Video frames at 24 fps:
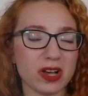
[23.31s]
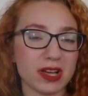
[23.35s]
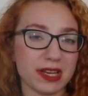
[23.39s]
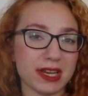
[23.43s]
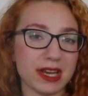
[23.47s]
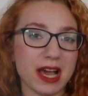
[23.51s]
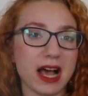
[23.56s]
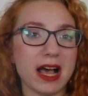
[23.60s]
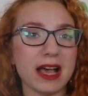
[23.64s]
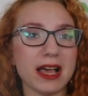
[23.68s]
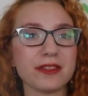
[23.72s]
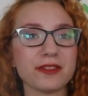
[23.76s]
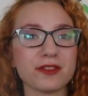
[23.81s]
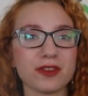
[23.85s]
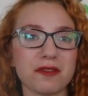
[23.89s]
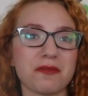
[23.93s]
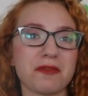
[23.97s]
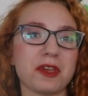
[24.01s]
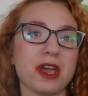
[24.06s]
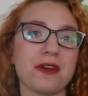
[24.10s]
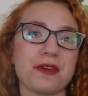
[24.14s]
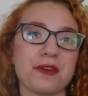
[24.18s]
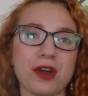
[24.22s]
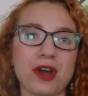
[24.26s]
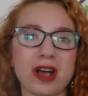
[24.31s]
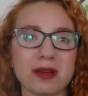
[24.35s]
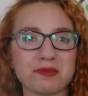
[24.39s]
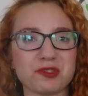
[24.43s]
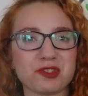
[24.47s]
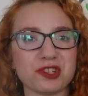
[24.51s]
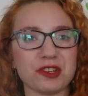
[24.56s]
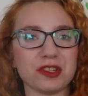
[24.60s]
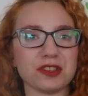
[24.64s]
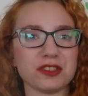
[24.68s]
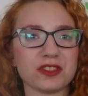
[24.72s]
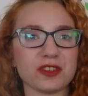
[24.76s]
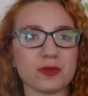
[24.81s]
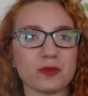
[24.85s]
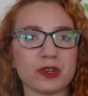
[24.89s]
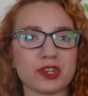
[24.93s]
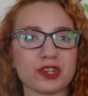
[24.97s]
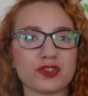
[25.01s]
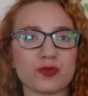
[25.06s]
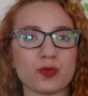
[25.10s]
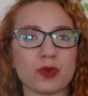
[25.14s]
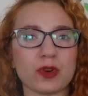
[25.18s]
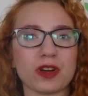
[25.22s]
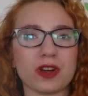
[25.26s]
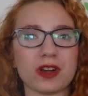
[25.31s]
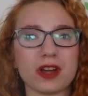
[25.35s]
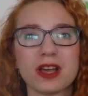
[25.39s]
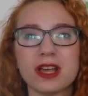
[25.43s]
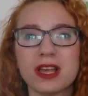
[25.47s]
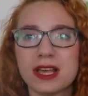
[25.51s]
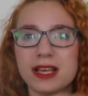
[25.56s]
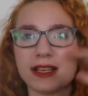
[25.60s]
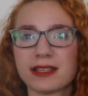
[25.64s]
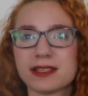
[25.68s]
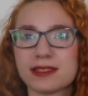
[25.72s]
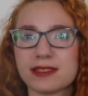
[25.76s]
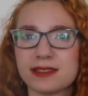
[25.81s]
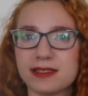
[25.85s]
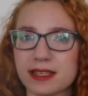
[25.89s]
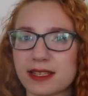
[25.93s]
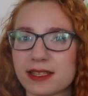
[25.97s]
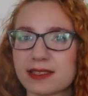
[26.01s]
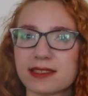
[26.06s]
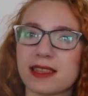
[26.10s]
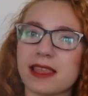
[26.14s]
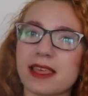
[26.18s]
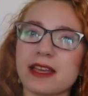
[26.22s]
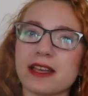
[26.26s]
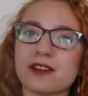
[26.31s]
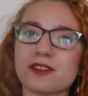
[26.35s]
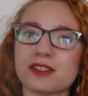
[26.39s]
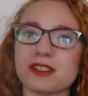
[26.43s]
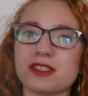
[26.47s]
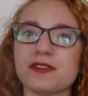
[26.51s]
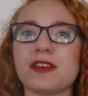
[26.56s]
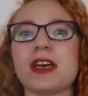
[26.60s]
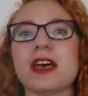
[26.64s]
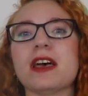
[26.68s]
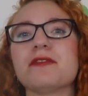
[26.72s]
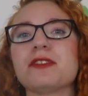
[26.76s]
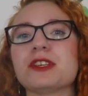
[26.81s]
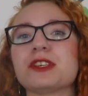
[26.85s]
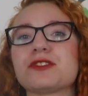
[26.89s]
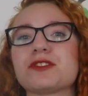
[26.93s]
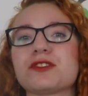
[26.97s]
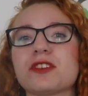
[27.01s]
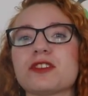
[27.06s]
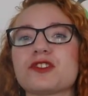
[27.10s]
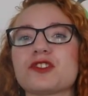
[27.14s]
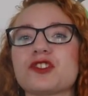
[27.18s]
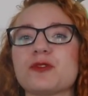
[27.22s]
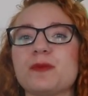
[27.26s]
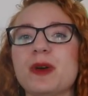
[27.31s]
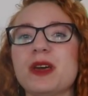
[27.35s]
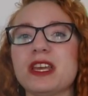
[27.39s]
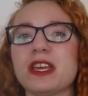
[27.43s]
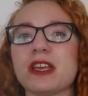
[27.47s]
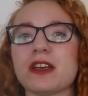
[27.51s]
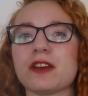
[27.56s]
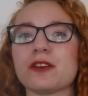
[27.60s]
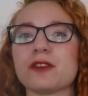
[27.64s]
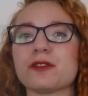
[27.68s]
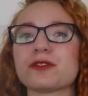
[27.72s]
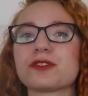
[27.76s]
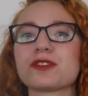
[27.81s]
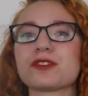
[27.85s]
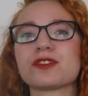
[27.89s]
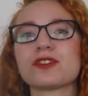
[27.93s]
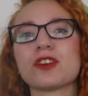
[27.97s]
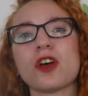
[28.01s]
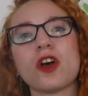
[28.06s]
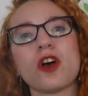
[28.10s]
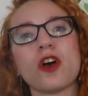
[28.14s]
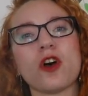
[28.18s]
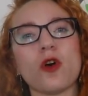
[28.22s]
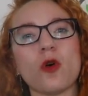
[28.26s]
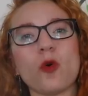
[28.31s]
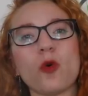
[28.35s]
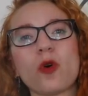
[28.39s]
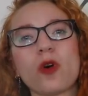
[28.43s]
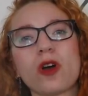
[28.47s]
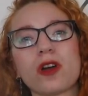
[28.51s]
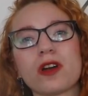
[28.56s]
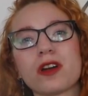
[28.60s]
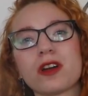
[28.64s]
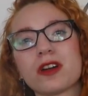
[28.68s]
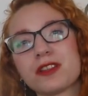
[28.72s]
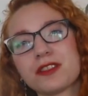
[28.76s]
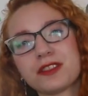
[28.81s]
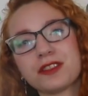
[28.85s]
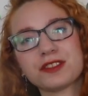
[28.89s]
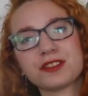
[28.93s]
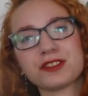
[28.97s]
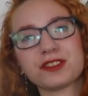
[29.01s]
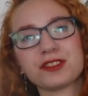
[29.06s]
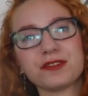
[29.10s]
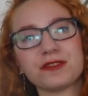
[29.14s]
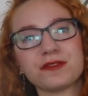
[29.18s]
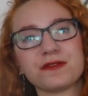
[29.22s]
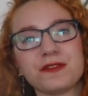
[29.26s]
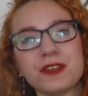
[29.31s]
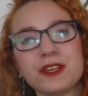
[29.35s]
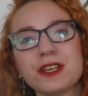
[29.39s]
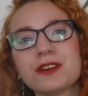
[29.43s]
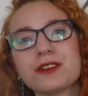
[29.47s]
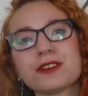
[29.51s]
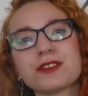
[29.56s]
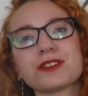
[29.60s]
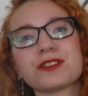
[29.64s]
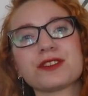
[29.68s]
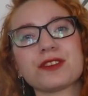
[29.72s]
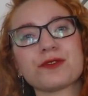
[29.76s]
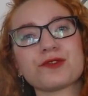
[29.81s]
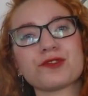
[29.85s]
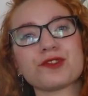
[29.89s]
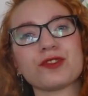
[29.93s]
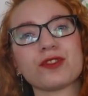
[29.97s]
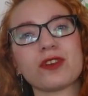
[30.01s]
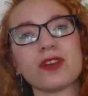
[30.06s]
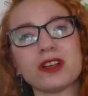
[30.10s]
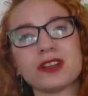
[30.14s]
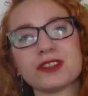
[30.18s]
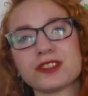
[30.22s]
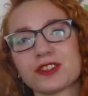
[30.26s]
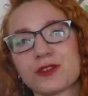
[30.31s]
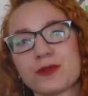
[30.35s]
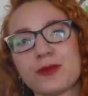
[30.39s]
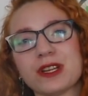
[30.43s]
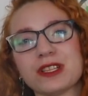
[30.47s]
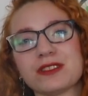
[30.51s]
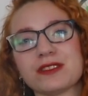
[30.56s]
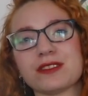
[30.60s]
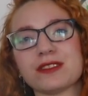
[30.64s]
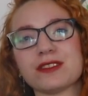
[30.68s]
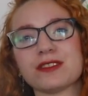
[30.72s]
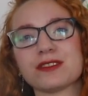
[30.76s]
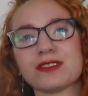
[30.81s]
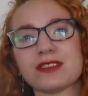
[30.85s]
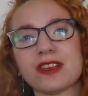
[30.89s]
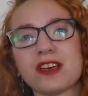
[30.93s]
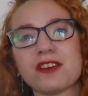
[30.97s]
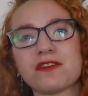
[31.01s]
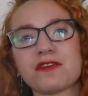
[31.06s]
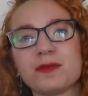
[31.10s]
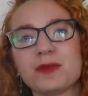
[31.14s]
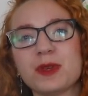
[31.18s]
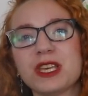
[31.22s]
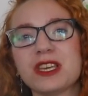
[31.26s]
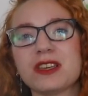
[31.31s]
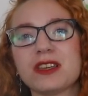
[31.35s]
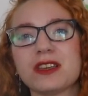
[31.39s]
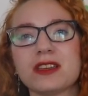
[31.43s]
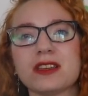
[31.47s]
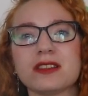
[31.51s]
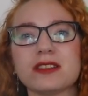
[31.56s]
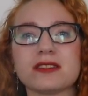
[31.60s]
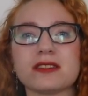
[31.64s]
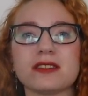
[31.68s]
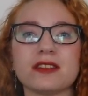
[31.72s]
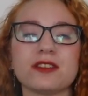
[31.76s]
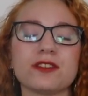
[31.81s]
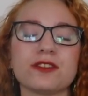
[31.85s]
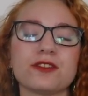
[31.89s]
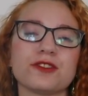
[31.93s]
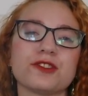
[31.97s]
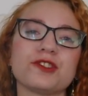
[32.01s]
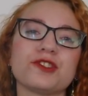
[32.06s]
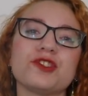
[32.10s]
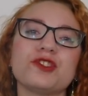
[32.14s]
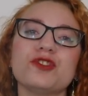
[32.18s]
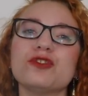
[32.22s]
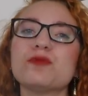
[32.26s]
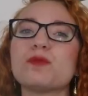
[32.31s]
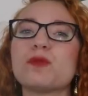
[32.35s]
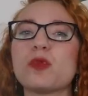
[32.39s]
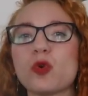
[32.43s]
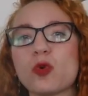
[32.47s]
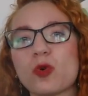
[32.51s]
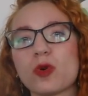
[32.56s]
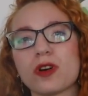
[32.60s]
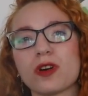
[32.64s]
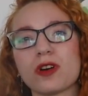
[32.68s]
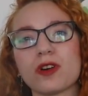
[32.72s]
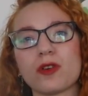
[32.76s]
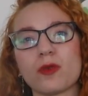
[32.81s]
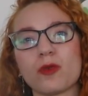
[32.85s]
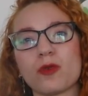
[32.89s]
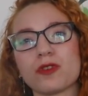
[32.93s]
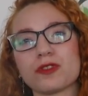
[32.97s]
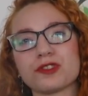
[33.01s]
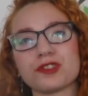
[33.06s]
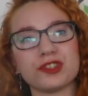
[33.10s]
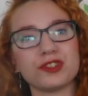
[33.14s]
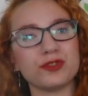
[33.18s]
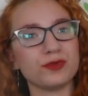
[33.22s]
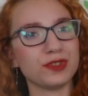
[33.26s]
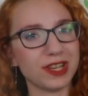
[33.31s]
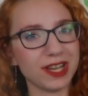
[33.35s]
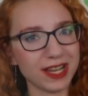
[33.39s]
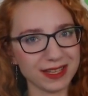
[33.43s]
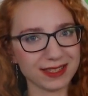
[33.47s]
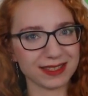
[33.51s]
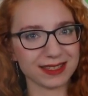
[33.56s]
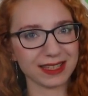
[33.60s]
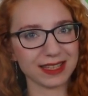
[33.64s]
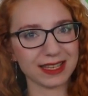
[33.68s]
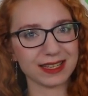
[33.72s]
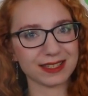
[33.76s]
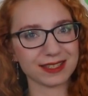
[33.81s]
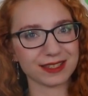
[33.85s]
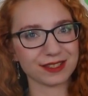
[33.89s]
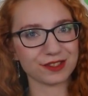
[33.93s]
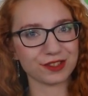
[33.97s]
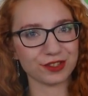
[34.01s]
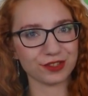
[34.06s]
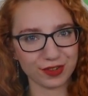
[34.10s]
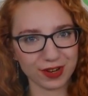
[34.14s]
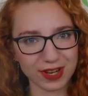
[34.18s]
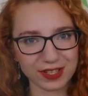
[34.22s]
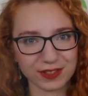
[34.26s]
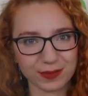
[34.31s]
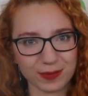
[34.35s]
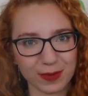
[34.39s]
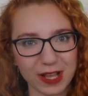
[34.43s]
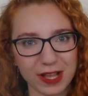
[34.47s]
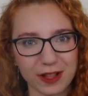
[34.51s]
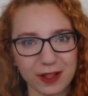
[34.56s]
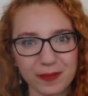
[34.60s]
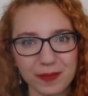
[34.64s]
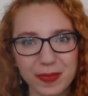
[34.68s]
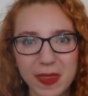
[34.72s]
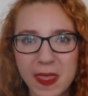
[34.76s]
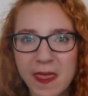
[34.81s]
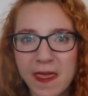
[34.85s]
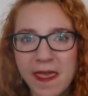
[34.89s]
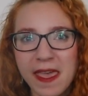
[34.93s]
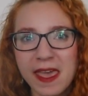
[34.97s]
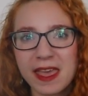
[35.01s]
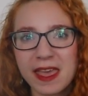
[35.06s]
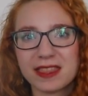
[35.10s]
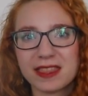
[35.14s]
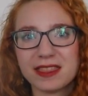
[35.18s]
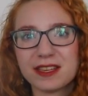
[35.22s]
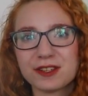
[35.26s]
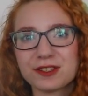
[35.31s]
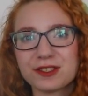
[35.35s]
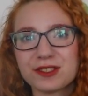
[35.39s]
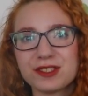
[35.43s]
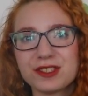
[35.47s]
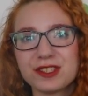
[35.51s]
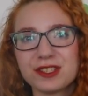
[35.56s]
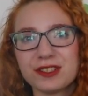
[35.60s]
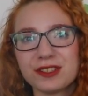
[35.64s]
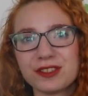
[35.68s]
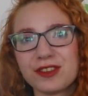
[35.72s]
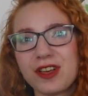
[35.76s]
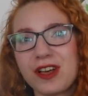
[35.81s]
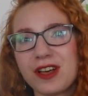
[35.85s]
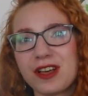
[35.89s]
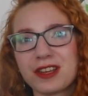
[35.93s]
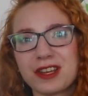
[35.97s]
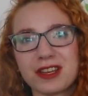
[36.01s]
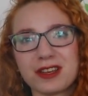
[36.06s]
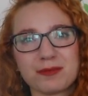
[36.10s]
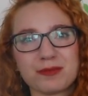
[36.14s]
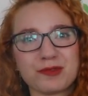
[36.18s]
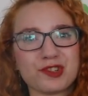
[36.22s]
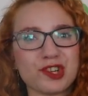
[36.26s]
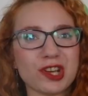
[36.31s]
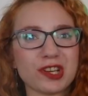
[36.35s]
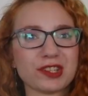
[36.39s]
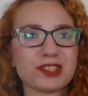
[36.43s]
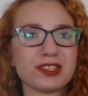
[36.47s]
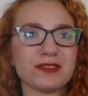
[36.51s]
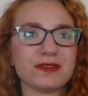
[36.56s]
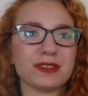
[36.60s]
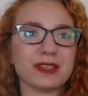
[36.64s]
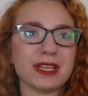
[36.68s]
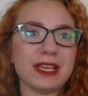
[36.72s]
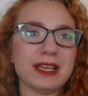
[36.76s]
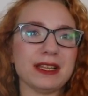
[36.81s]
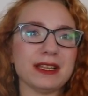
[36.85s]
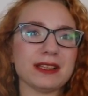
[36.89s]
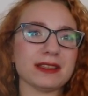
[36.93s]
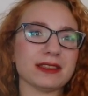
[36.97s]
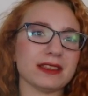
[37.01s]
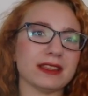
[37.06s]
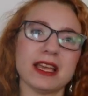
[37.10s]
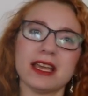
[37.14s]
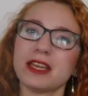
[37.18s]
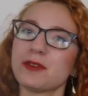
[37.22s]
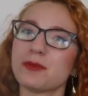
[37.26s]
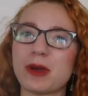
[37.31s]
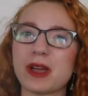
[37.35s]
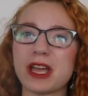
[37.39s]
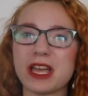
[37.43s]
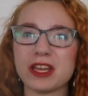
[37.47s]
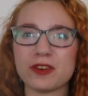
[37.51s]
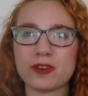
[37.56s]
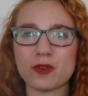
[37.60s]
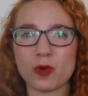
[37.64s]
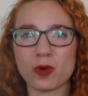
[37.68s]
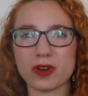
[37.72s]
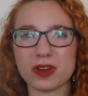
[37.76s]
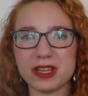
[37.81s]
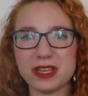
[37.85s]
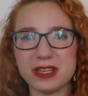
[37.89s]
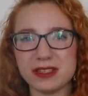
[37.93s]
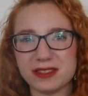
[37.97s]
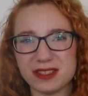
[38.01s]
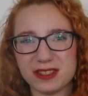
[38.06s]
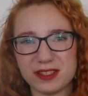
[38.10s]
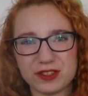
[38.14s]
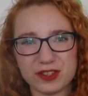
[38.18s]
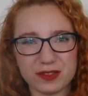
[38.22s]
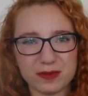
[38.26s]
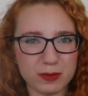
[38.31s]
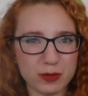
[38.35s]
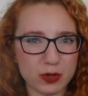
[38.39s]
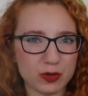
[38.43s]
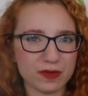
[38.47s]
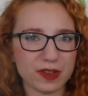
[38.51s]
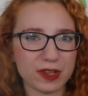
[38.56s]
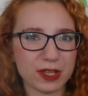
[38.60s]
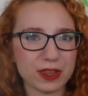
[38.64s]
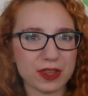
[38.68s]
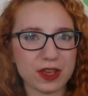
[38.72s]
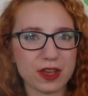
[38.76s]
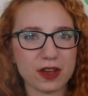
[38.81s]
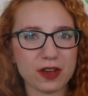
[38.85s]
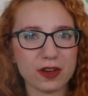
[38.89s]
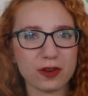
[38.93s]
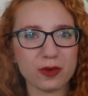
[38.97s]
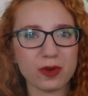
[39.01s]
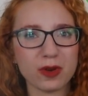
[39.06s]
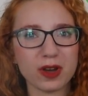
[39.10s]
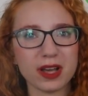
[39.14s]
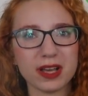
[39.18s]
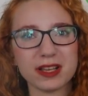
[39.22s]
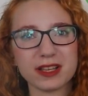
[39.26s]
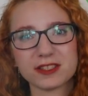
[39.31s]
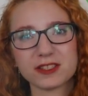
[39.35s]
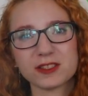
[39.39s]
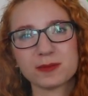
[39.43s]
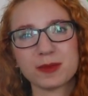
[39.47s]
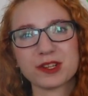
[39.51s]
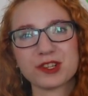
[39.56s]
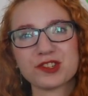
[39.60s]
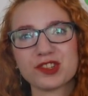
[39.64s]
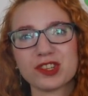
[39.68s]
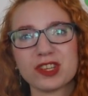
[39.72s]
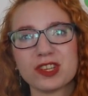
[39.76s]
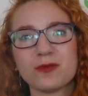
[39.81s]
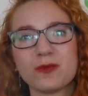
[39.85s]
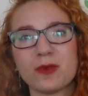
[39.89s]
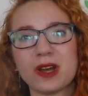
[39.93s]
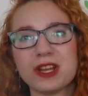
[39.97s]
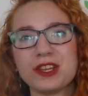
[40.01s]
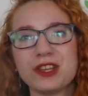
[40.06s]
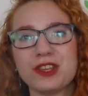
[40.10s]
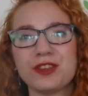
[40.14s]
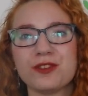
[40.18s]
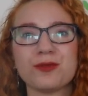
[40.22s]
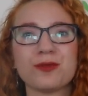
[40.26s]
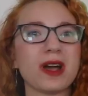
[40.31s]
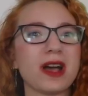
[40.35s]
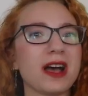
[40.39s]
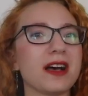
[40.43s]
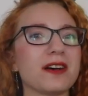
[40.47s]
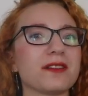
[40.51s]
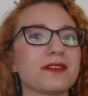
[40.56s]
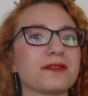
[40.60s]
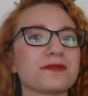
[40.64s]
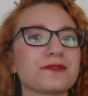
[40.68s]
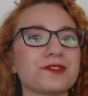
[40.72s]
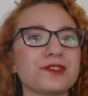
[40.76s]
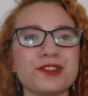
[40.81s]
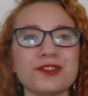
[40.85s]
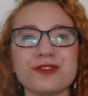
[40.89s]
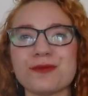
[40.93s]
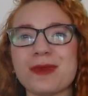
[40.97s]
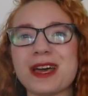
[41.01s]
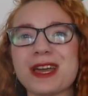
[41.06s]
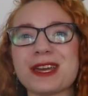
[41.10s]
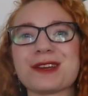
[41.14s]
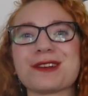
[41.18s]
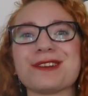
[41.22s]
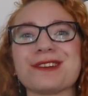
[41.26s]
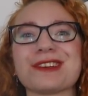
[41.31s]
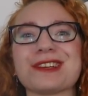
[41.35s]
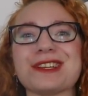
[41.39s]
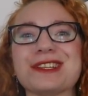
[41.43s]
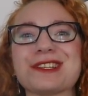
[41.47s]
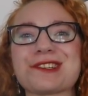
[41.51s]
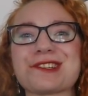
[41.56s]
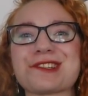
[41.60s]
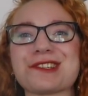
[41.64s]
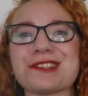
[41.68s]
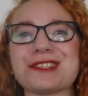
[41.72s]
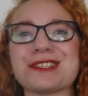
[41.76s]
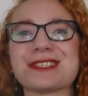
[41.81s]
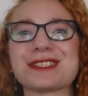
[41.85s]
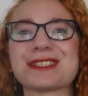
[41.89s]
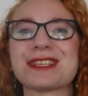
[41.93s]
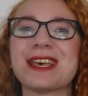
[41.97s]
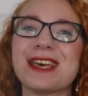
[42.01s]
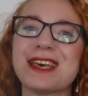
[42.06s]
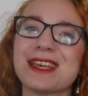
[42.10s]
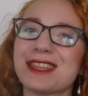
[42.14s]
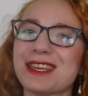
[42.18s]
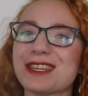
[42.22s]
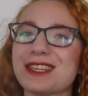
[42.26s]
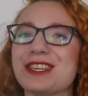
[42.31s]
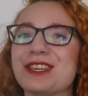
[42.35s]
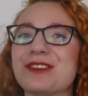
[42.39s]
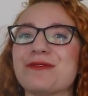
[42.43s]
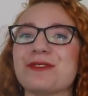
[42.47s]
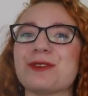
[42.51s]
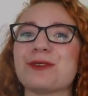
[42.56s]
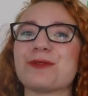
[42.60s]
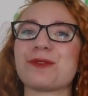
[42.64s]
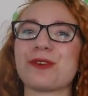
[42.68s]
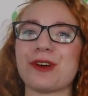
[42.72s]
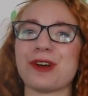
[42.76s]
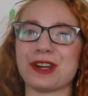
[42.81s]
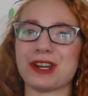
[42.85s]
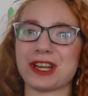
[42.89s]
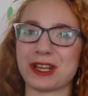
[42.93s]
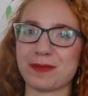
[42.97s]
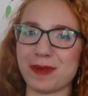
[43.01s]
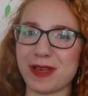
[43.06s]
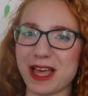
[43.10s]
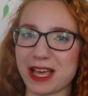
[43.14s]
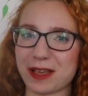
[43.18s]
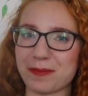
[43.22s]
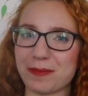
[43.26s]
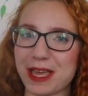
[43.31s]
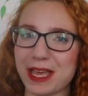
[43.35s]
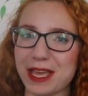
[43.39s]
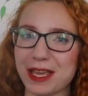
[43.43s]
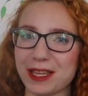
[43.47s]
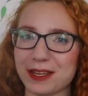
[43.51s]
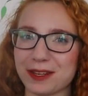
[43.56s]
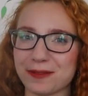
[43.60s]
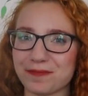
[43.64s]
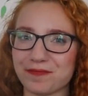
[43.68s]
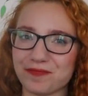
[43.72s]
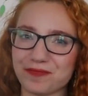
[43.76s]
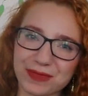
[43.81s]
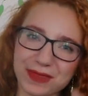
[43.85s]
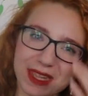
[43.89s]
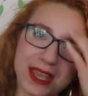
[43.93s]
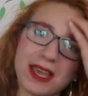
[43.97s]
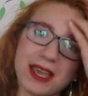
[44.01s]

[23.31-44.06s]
on either of the other options, which were 6 layers of heavy starched petticoats, or the severe social consequences of being considered too poor or too tasteless to dress well. They're still not objectively lightweight or easy to move in though, especially when you have 2 medical conditions that give you chronic back pain.